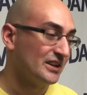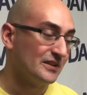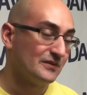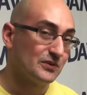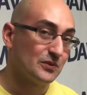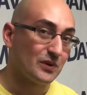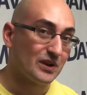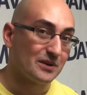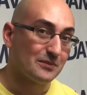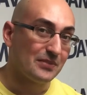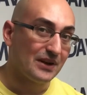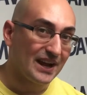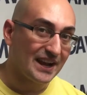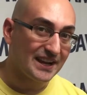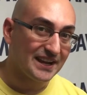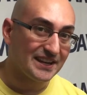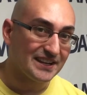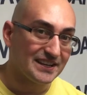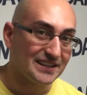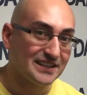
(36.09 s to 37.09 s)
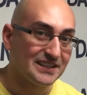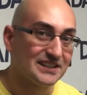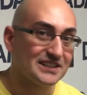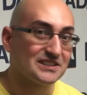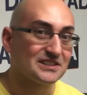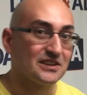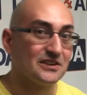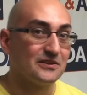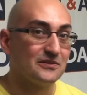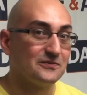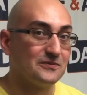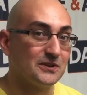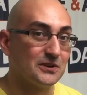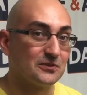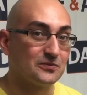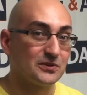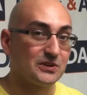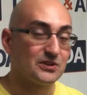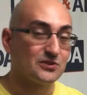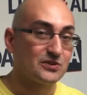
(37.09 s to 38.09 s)
If you want to buy any of these, feel
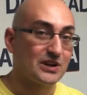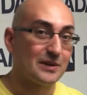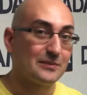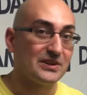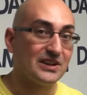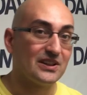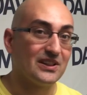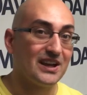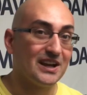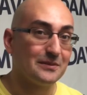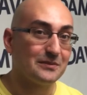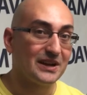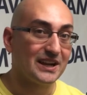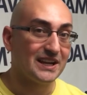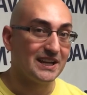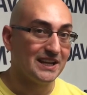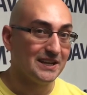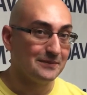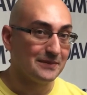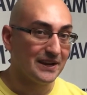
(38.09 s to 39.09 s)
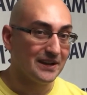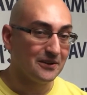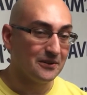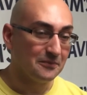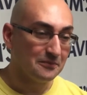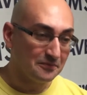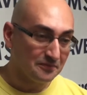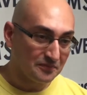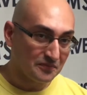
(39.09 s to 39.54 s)
free to drop me a line by email